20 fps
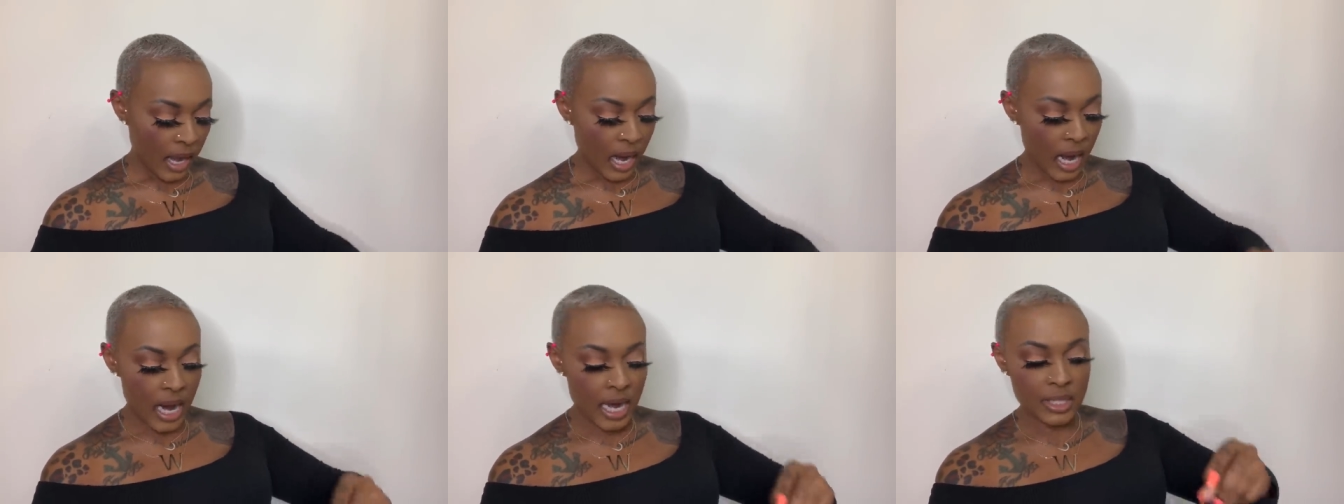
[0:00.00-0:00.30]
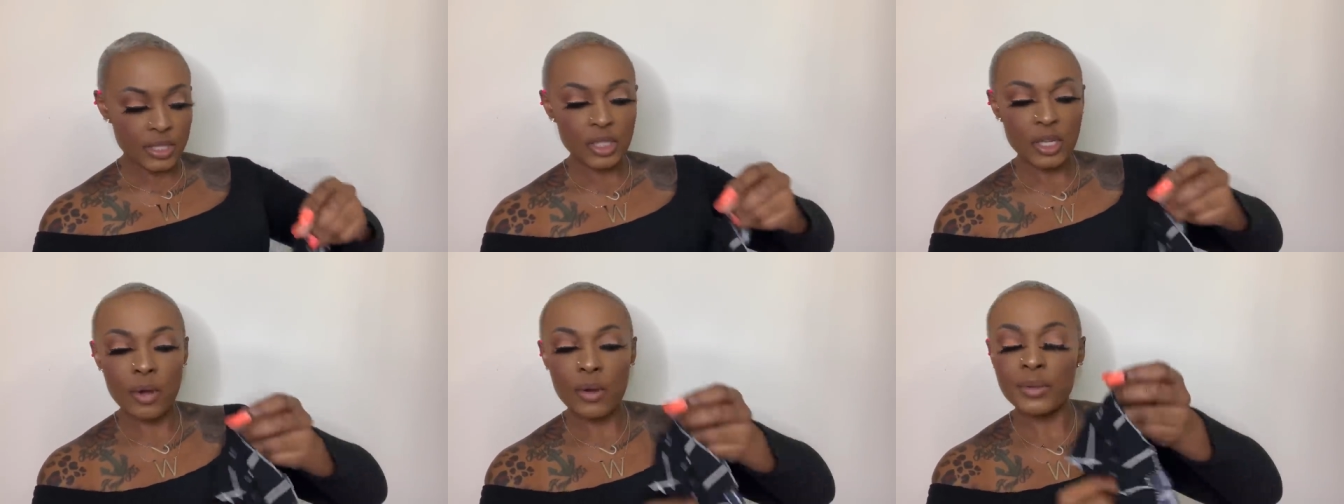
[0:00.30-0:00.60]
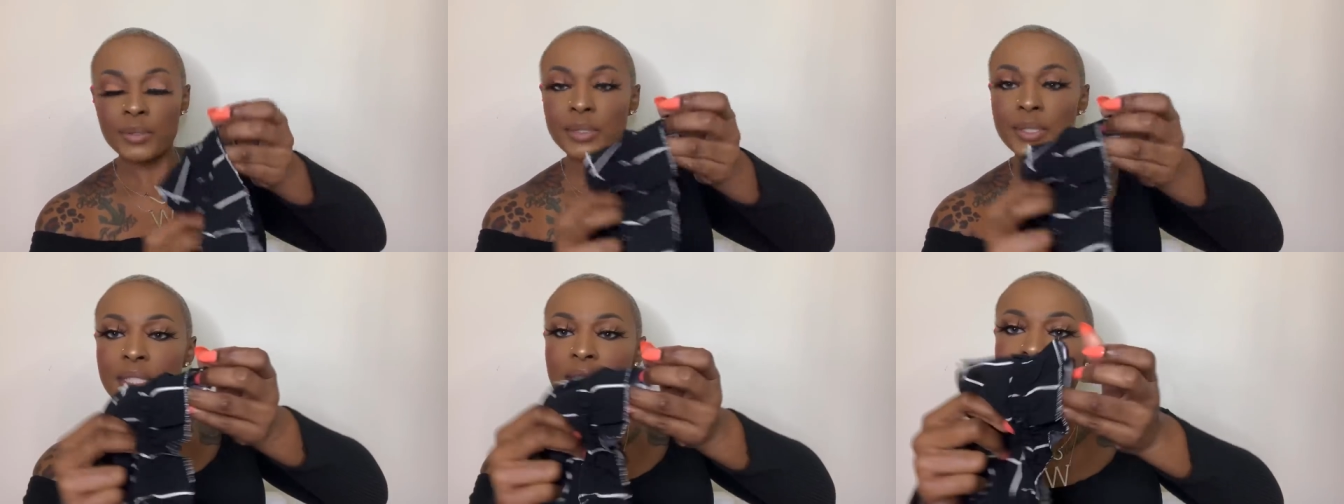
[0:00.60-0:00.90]
Also
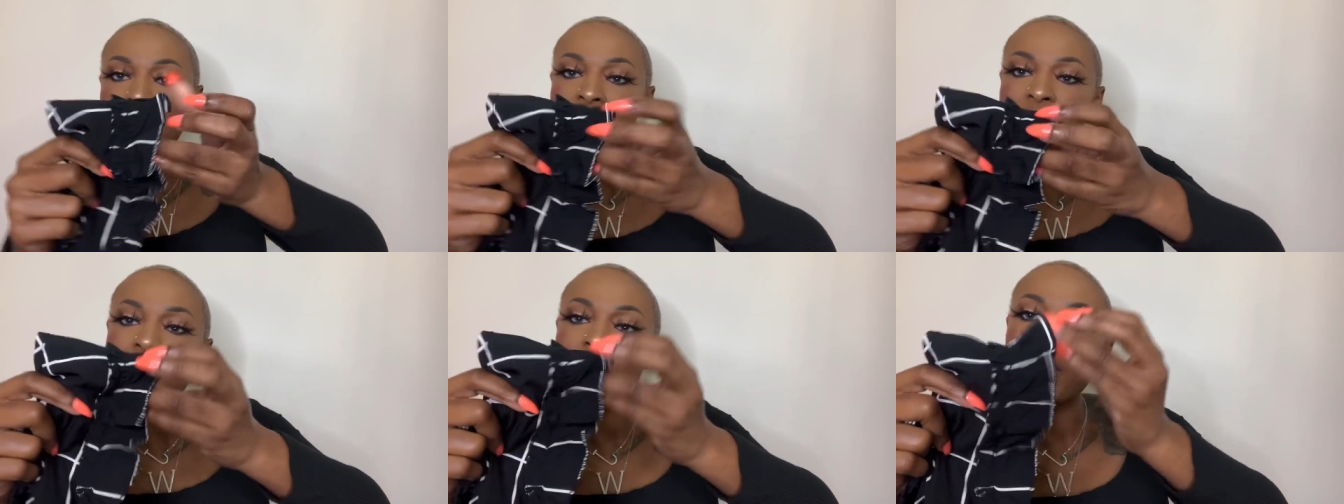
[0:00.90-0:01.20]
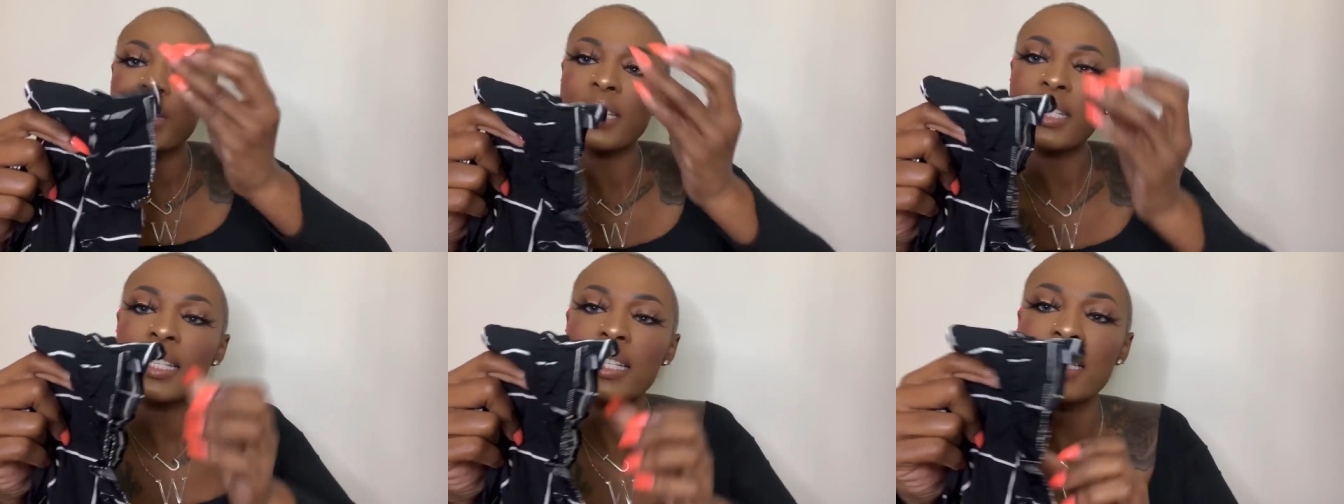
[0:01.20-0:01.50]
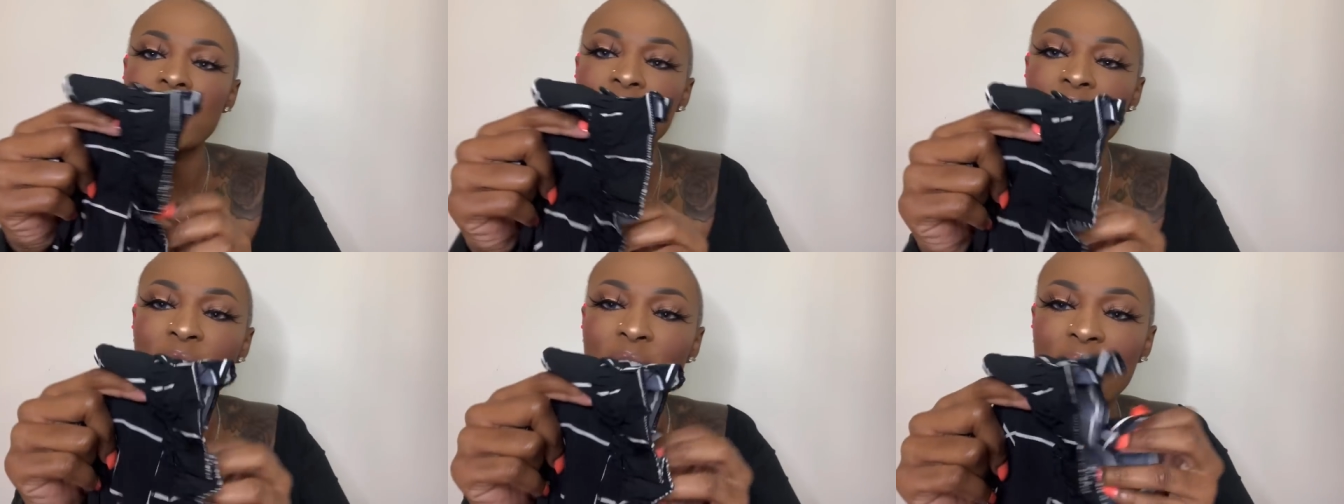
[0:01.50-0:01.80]
on the sleeves, you get these
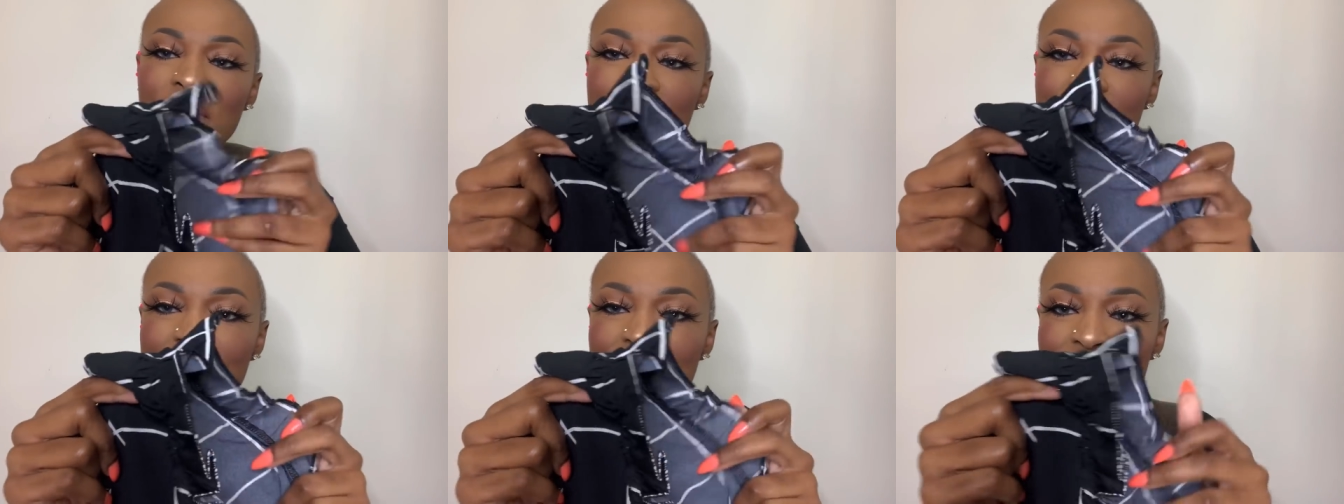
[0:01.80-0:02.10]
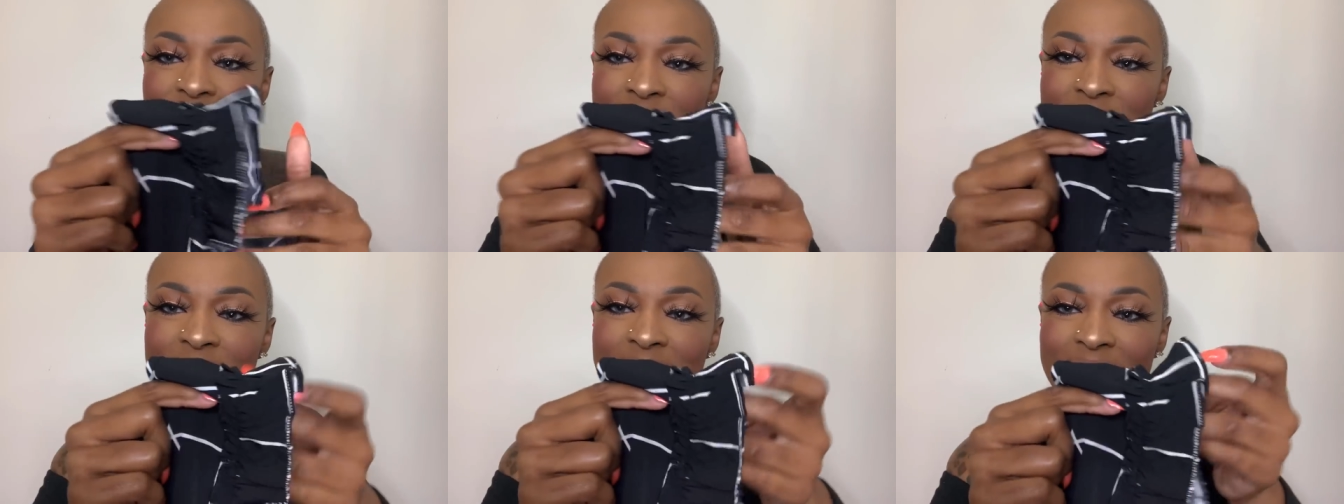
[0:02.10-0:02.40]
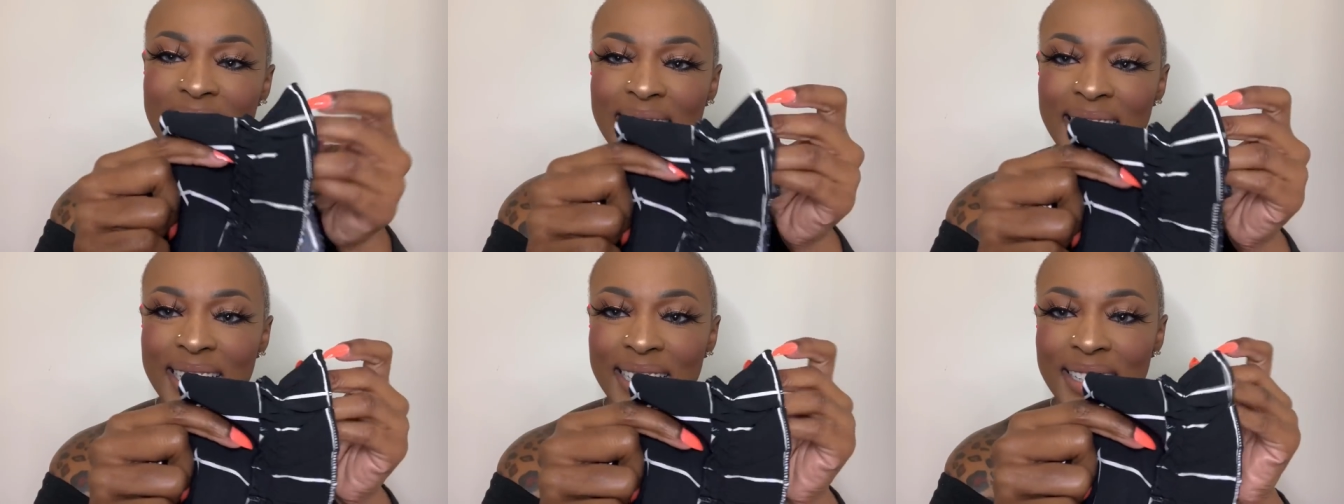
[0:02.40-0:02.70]
little ruffles.
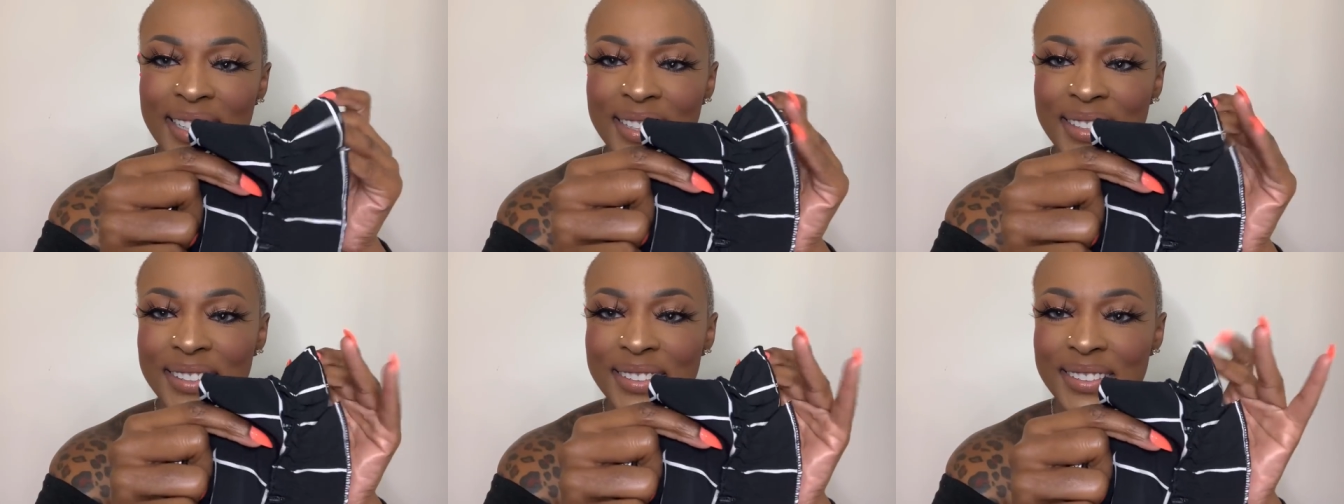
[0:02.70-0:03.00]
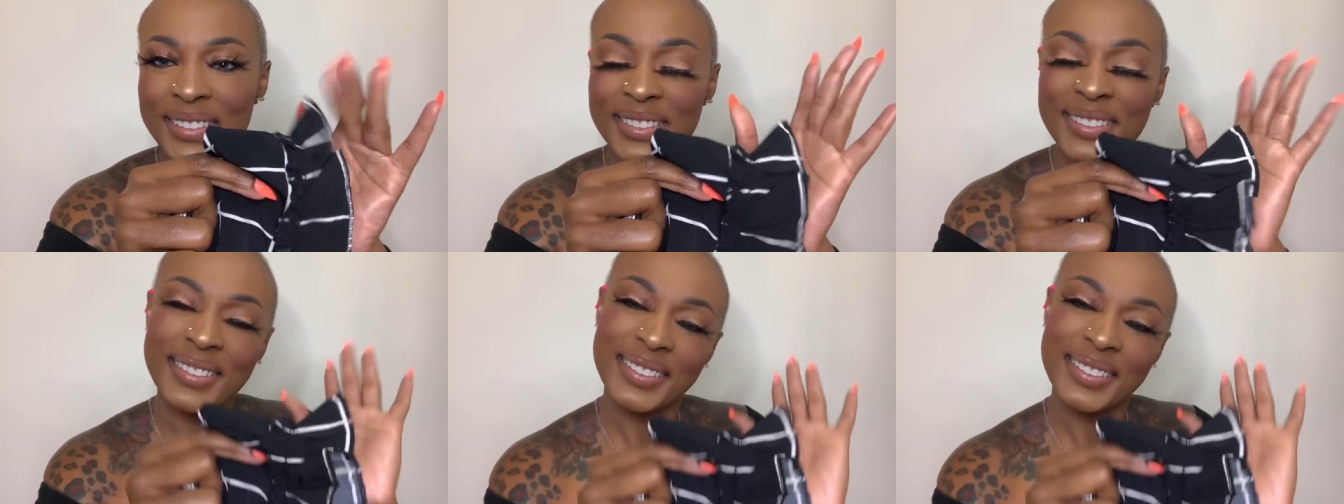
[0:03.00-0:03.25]
Look at them.